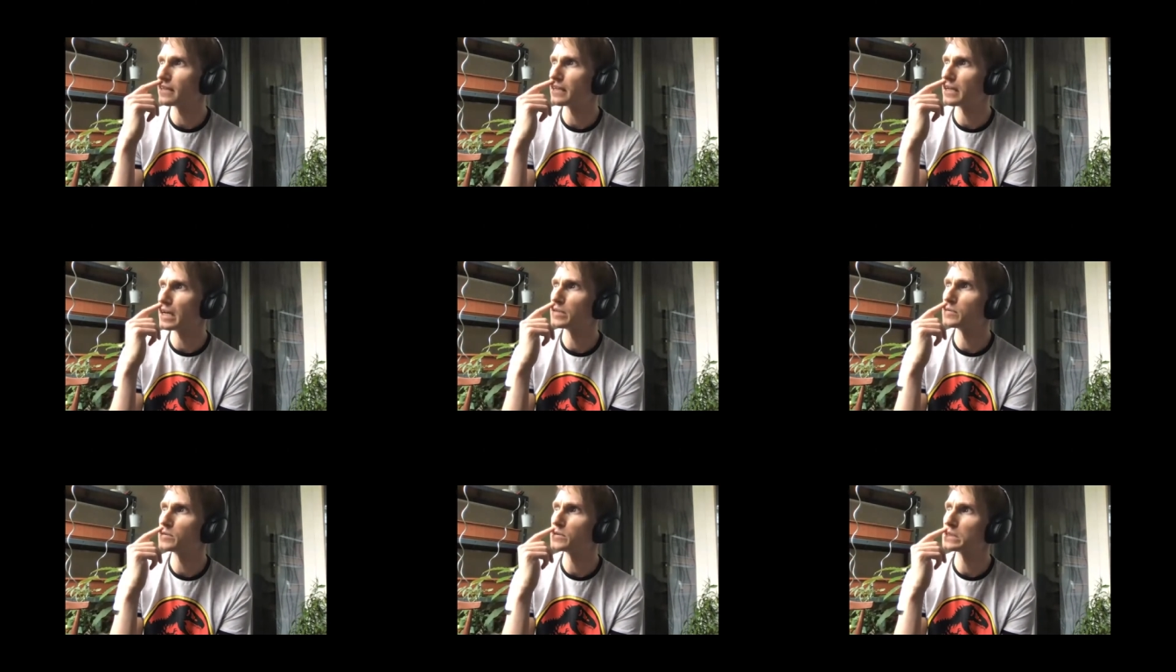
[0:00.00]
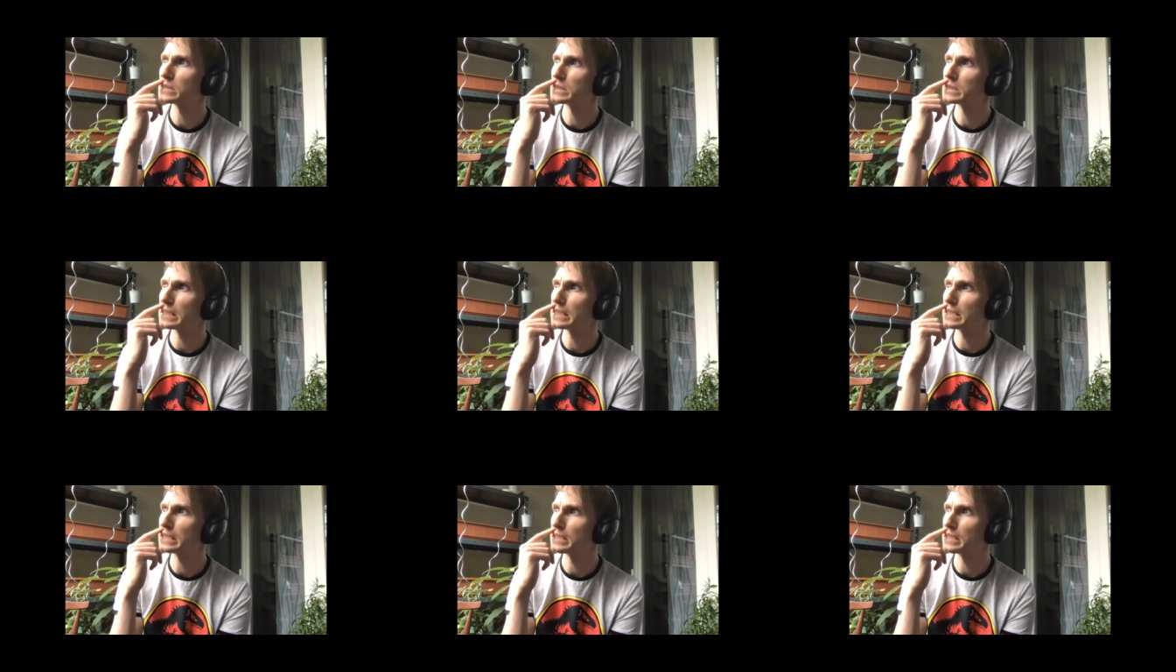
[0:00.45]
I was
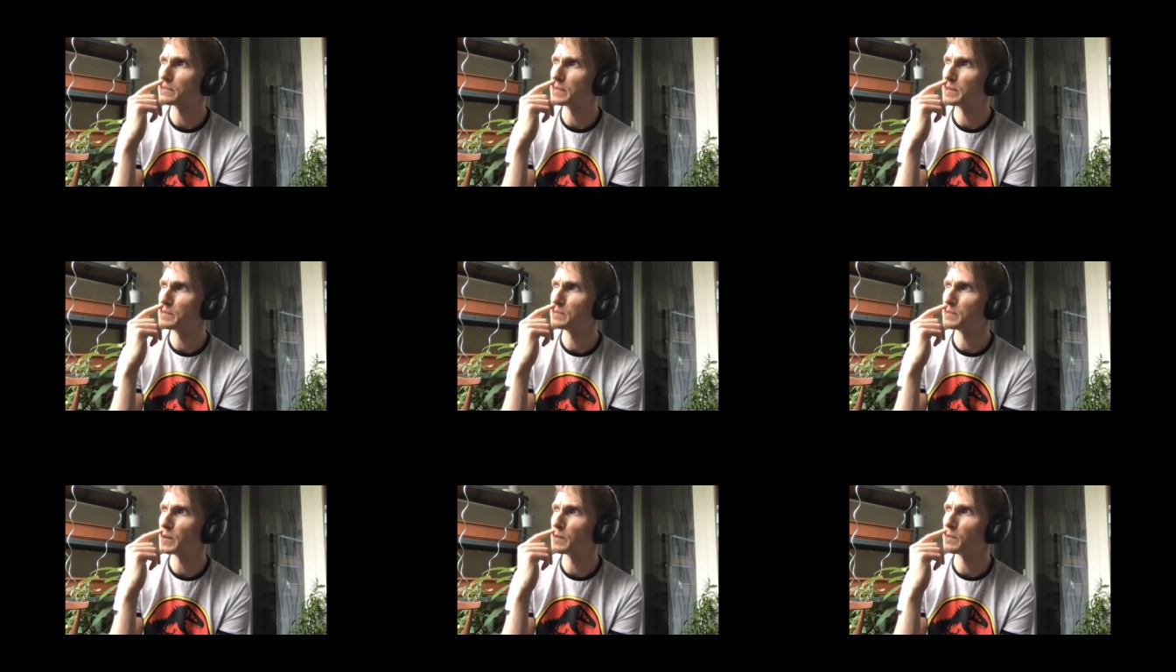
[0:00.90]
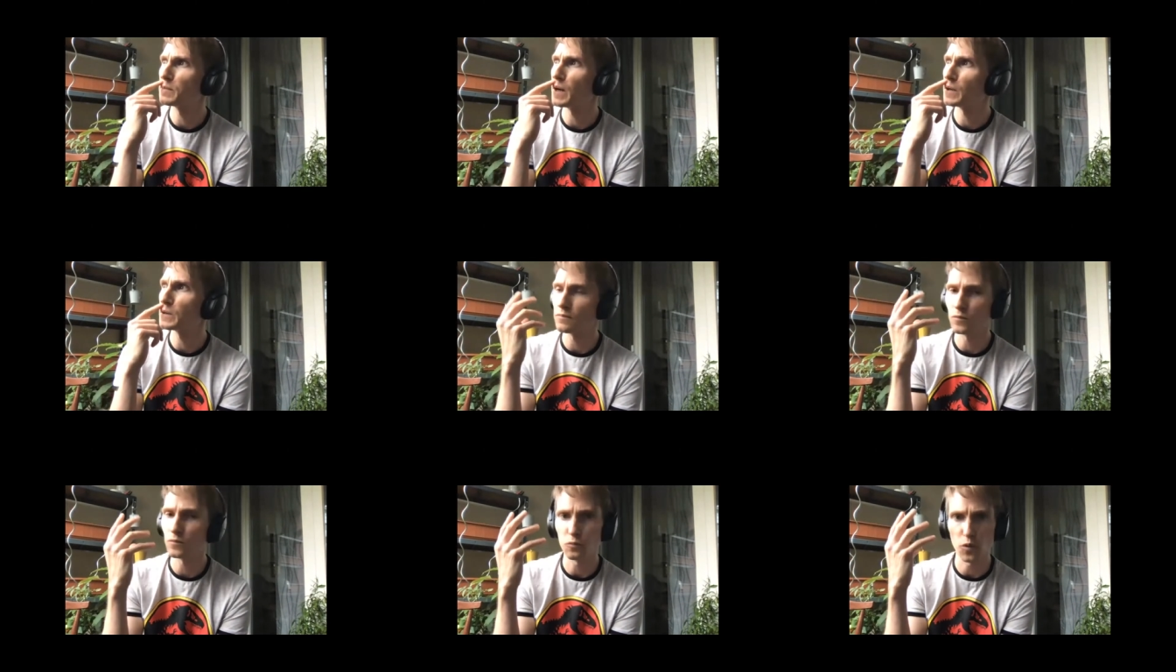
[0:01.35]
thinking a bit about
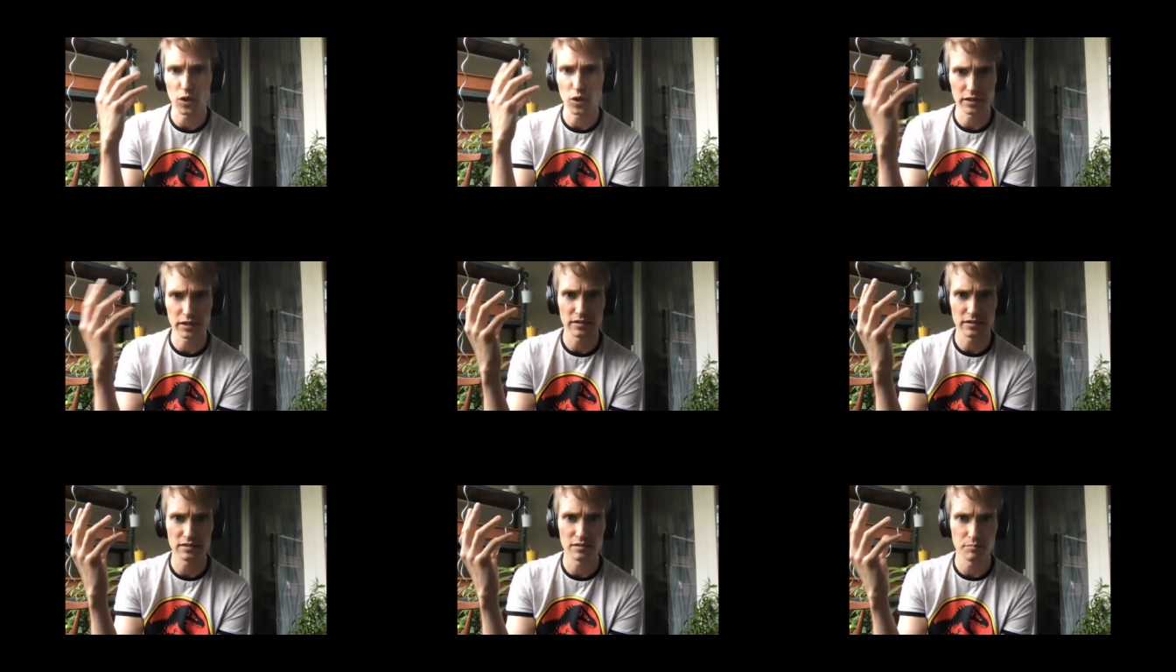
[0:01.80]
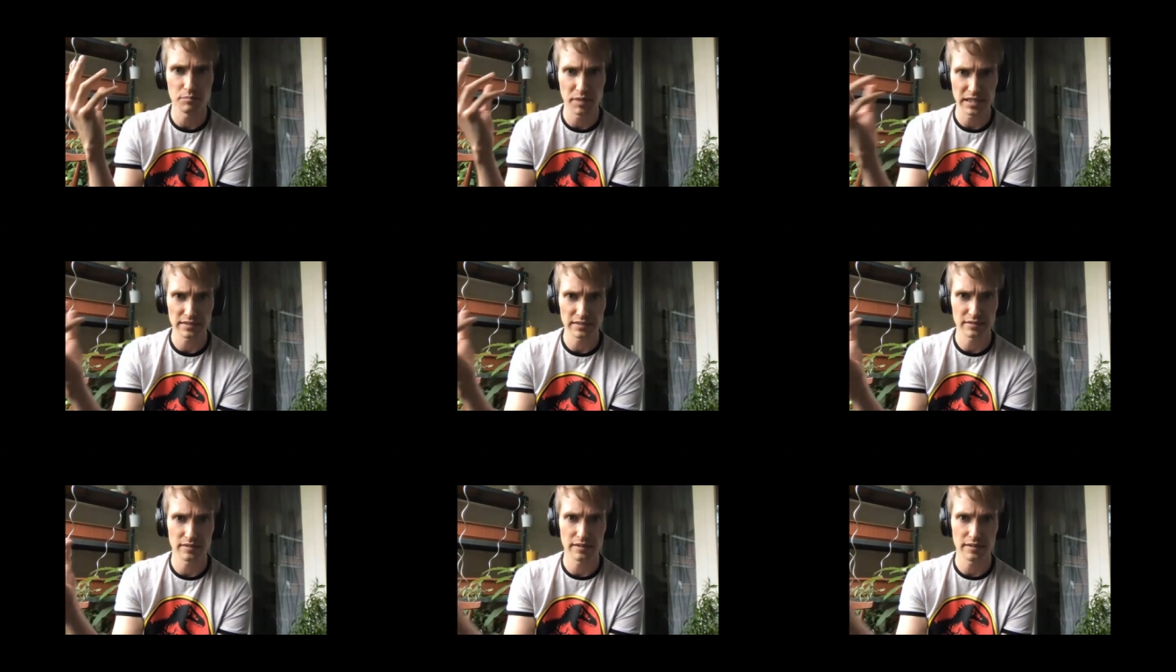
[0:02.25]
what is the
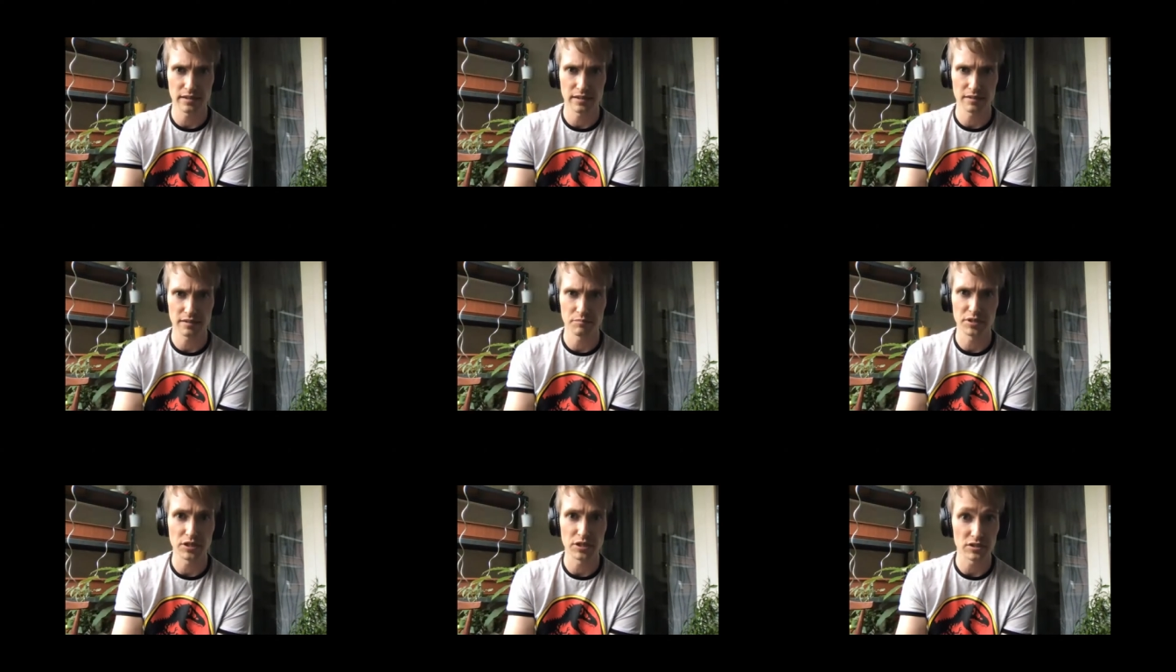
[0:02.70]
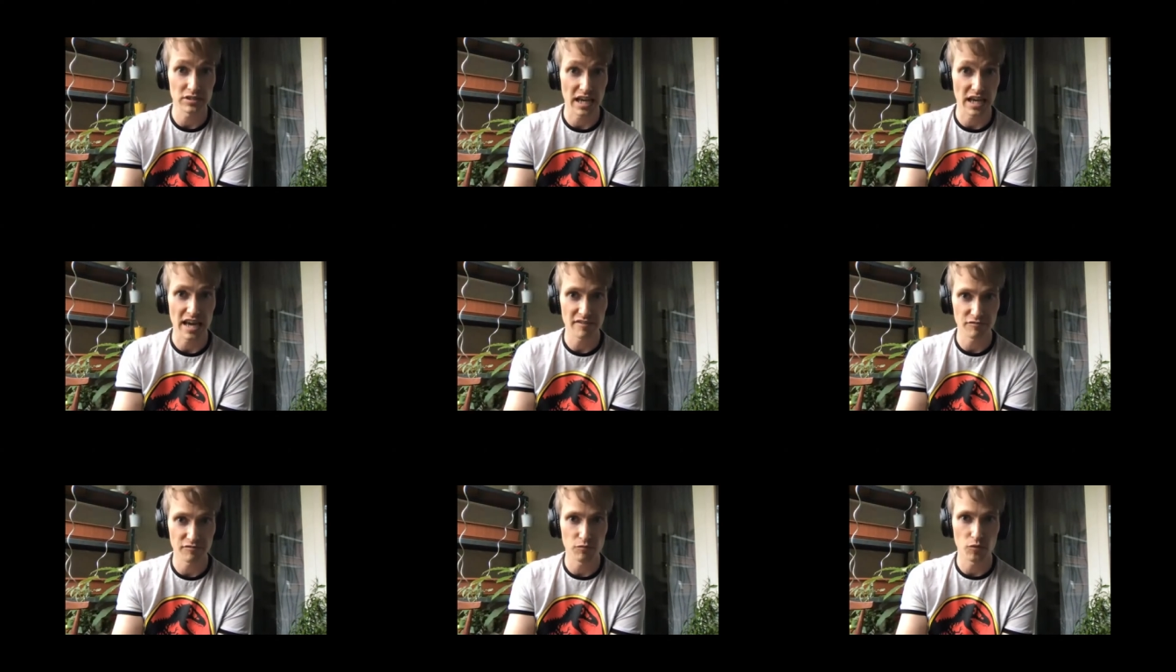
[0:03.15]
best thing because I
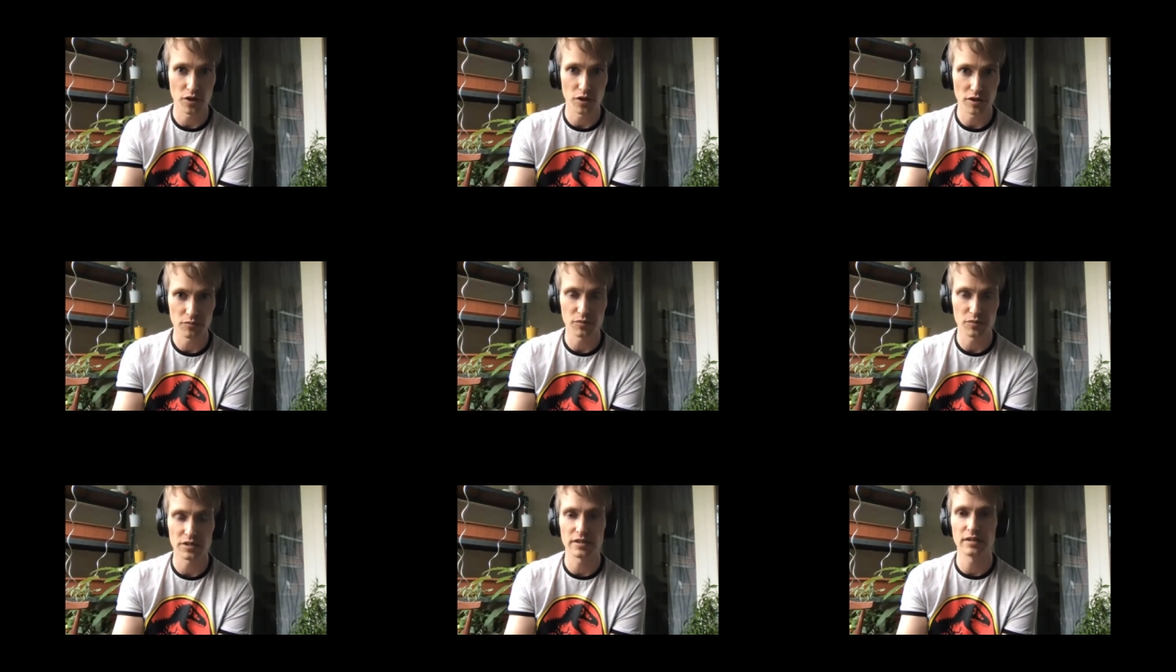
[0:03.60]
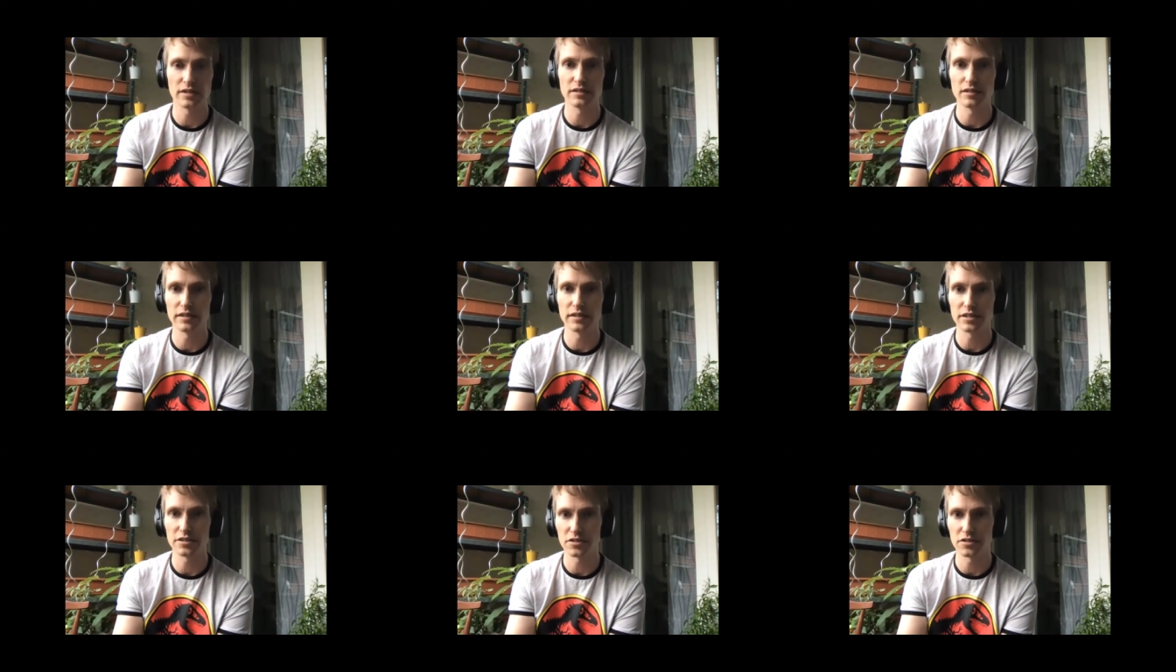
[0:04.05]
have worked with
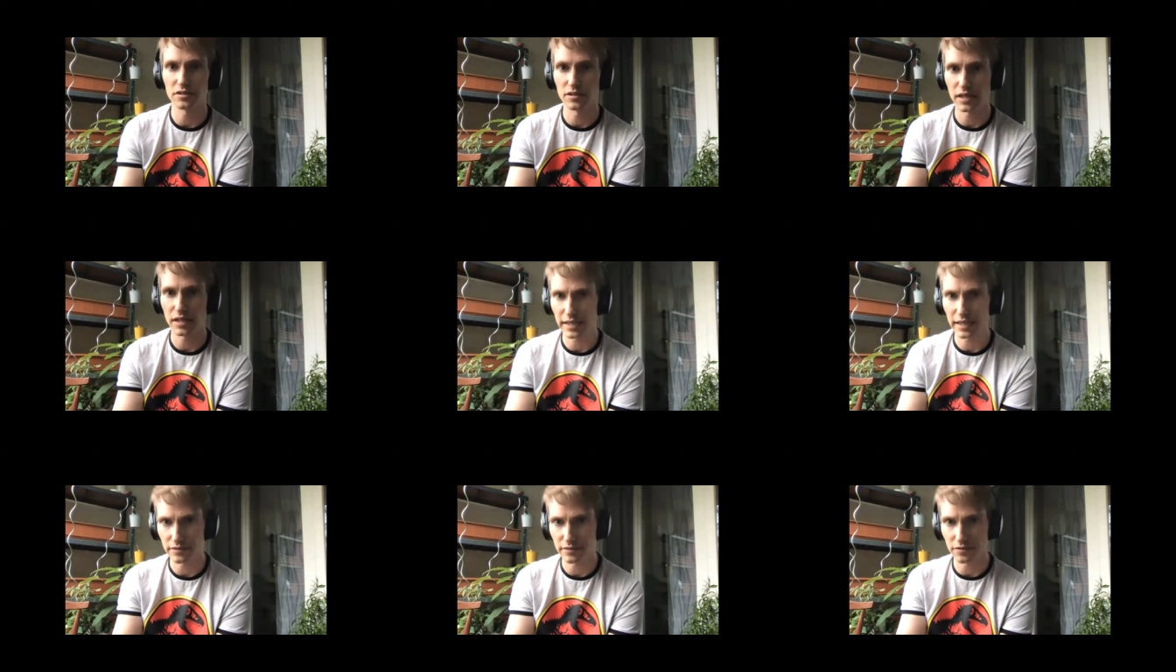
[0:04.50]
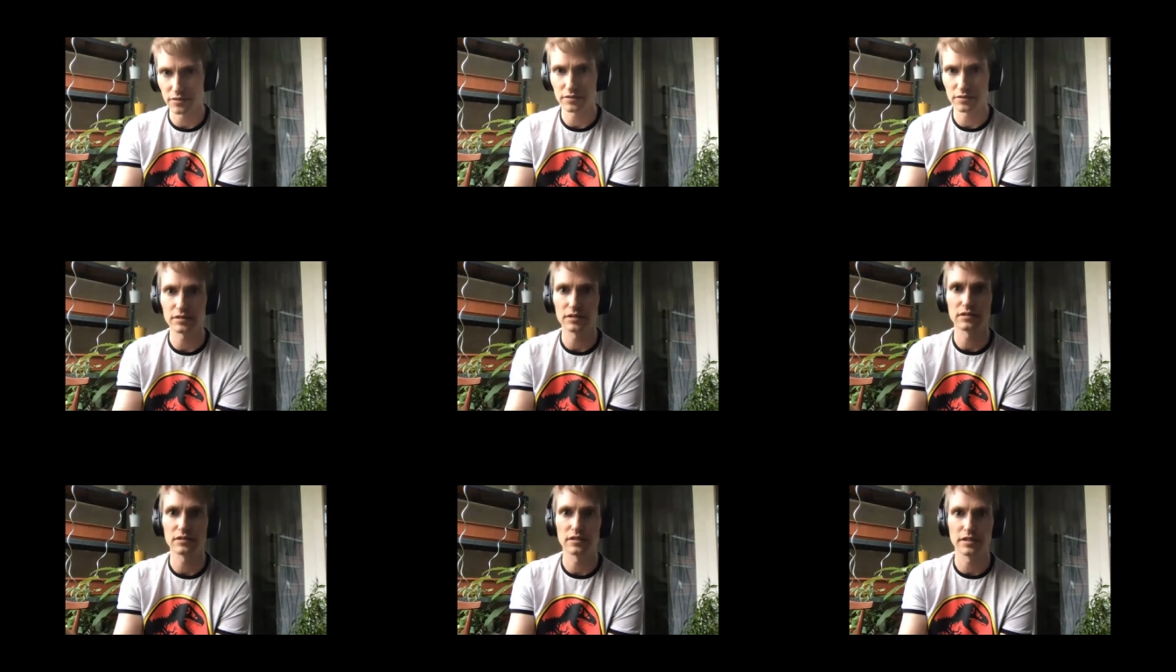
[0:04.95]
international actors,
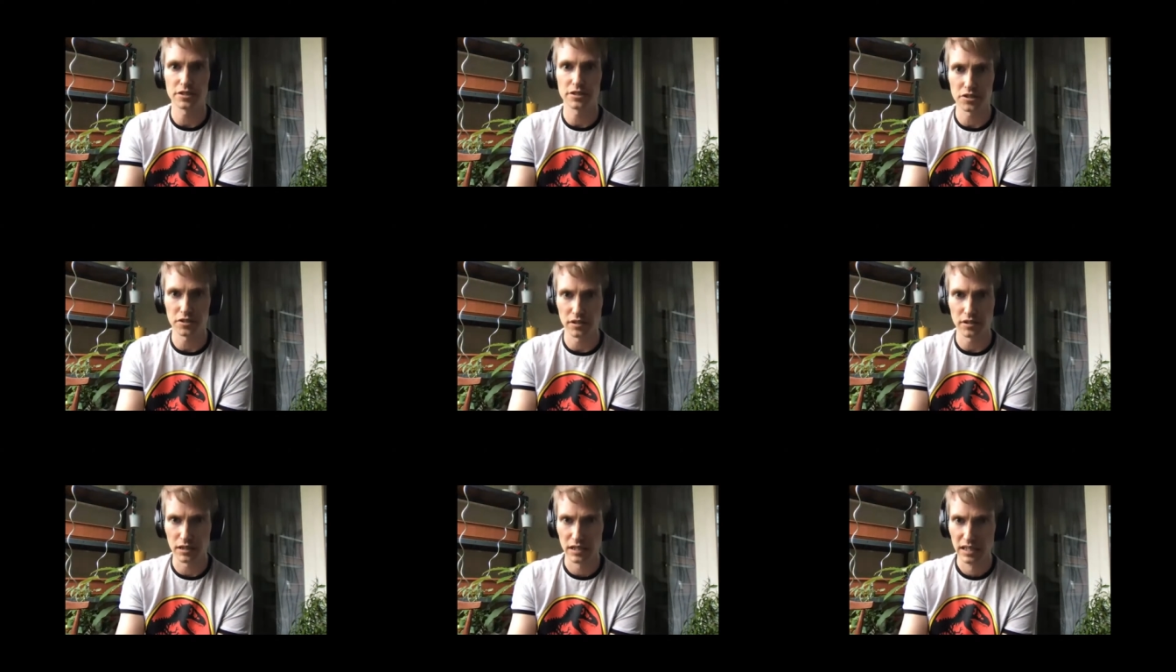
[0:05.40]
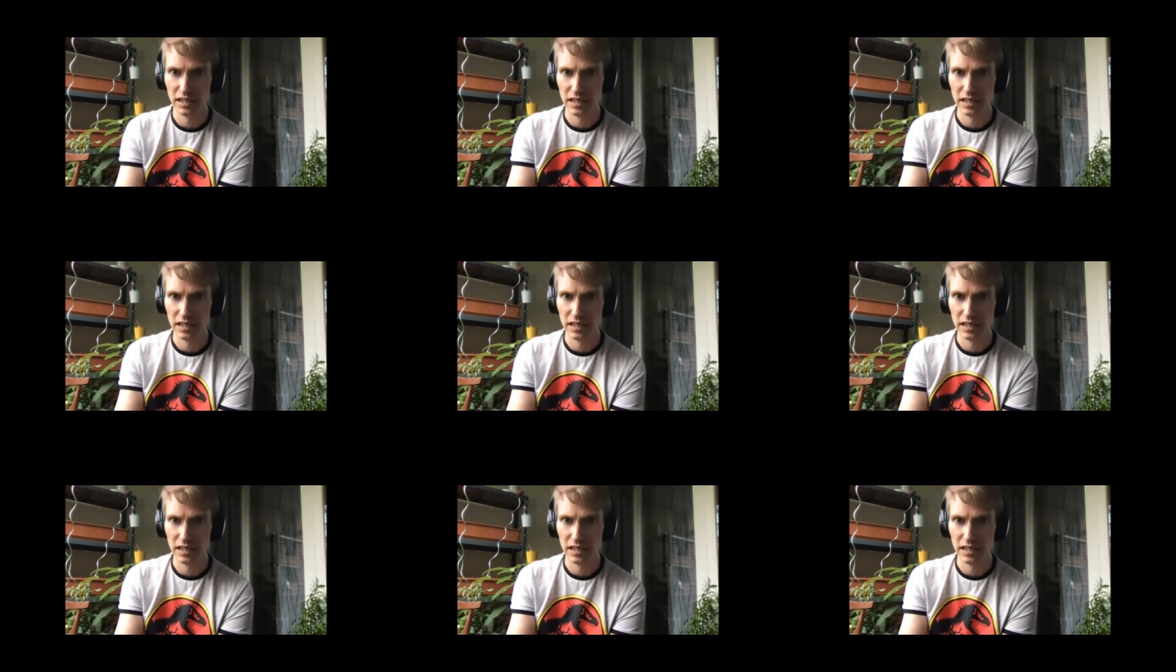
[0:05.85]
international